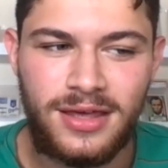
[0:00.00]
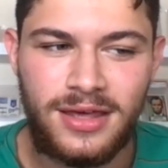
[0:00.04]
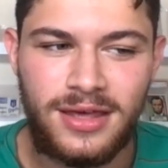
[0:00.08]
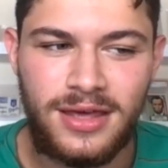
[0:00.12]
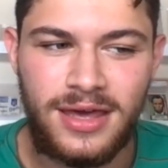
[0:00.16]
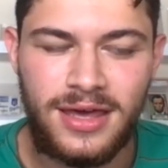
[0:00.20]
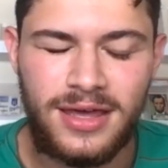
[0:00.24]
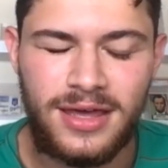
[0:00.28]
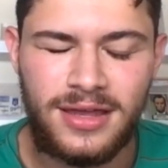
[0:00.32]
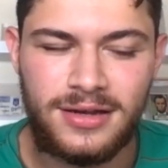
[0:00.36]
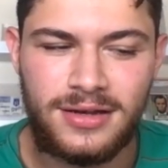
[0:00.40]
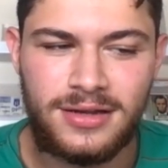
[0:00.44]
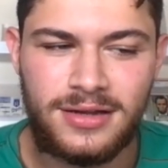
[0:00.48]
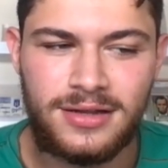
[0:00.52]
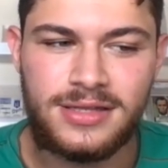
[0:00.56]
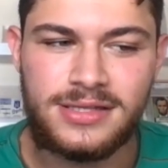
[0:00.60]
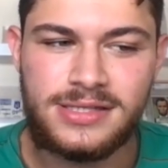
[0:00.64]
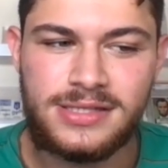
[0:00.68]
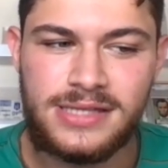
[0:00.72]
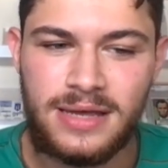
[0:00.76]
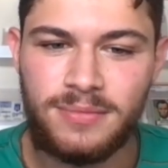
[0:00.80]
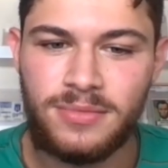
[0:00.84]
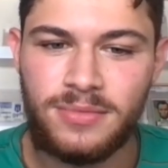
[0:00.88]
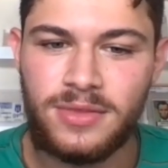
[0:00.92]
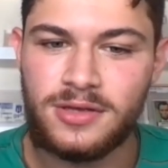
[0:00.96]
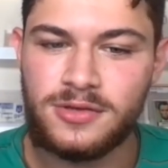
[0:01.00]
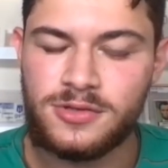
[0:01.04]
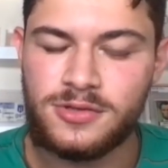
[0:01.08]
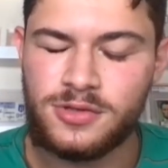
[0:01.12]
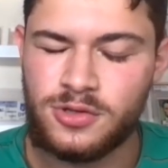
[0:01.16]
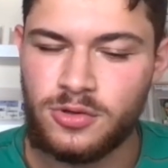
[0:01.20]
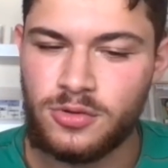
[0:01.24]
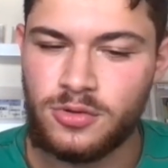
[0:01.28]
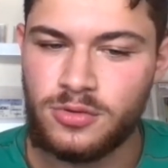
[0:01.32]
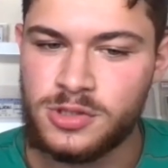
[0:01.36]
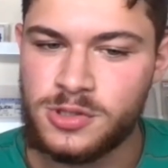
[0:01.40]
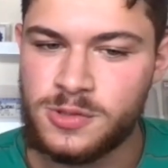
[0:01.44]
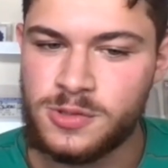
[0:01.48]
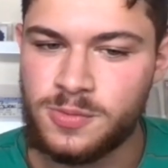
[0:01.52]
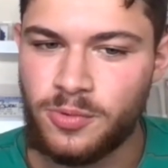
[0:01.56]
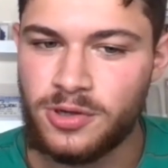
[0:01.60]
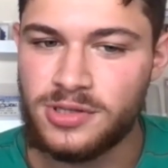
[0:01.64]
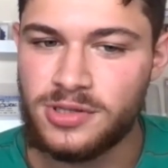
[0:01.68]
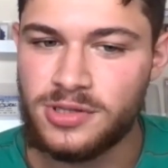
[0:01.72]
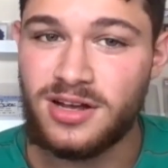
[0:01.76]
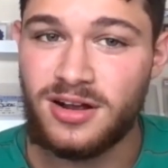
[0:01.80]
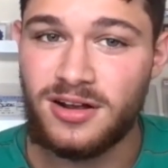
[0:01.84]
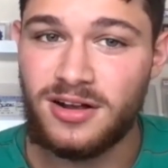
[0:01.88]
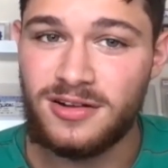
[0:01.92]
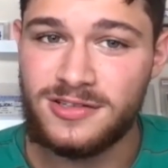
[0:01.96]
And the same thing is true in
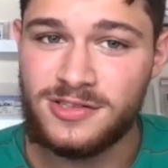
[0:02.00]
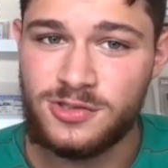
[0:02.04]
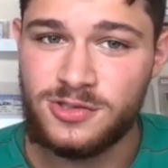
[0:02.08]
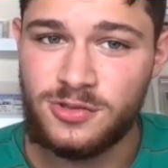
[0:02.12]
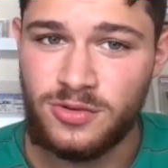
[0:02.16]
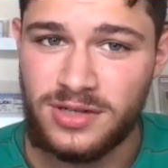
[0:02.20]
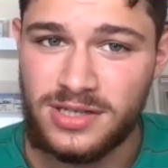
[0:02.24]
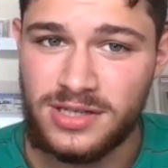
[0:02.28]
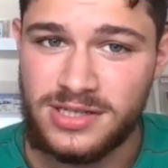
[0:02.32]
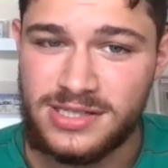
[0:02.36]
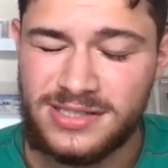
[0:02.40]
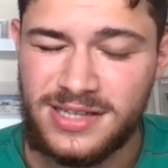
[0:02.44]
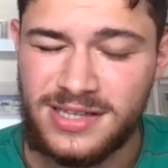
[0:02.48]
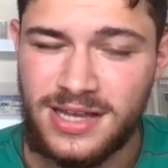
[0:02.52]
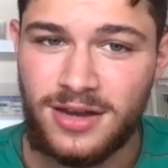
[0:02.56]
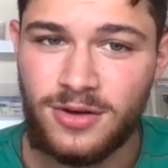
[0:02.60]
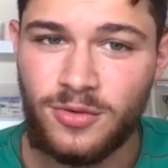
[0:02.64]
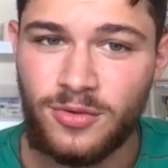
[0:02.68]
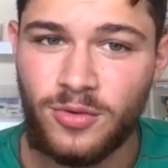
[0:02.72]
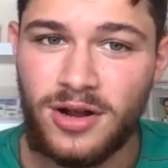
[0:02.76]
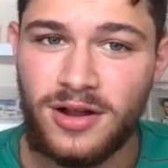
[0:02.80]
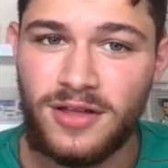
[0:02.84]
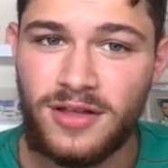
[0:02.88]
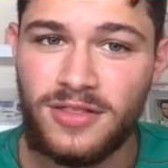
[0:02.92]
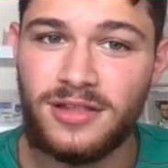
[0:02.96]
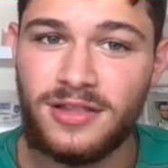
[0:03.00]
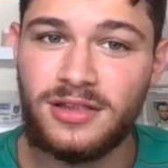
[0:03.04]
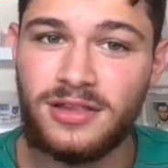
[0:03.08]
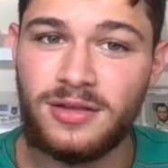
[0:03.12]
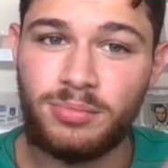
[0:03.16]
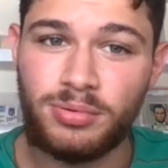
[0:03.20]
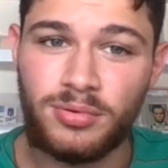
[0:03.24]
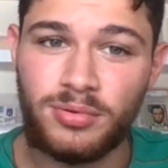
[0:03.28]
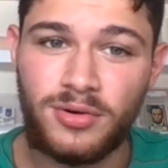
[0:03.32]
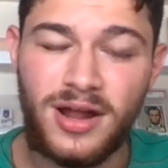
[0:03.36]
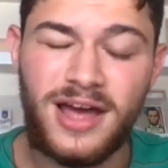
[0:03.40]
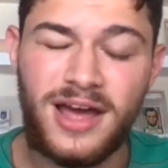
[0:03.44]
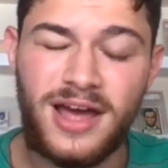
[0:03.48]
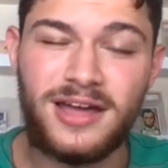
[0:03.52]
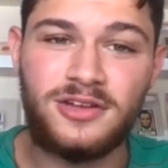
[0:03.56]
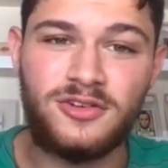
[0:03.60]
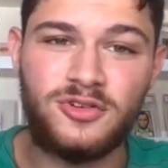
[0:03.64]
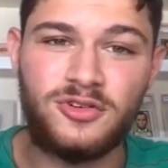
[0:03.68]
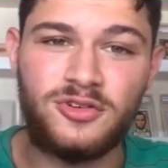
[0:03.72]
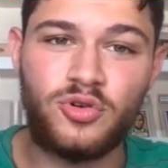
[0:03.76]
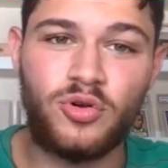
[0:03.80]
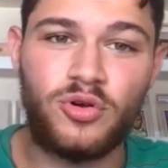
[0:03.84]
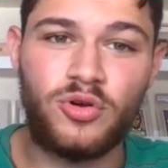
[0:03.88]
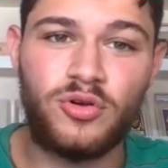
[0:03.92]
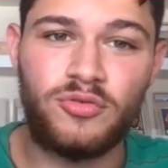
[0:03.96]
sports cards to an extent where the LeBron
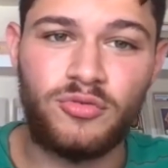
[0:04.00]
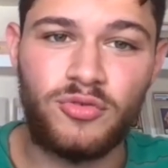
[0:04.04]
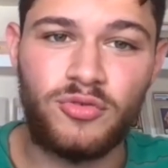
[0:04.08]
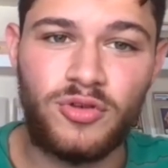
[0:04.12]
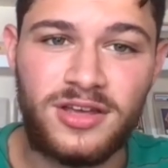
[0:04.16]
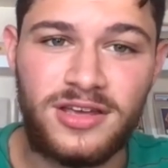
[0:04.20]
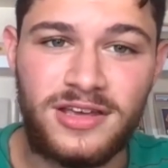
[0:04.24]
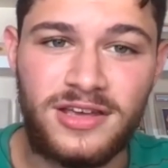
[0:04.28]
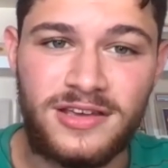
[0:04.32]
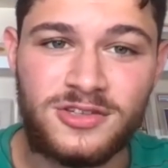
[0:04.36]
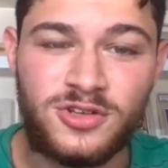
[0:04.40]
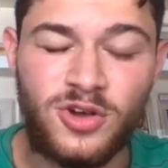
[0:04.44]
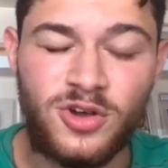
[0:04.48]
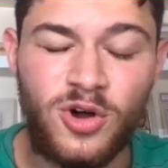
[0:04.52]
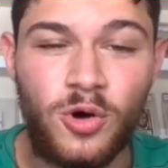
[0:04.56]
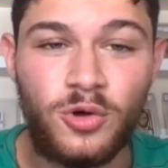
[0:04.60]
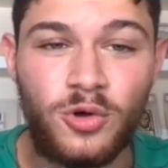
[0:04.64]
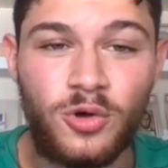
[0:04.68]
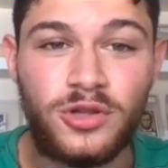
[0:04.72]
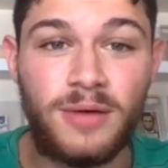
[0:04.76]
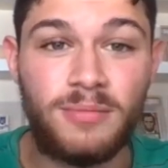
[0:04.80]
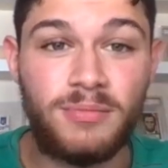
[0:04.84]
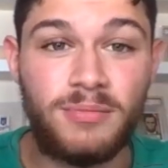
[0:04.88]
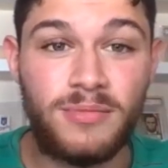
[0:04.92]
and Jordan rookies hold up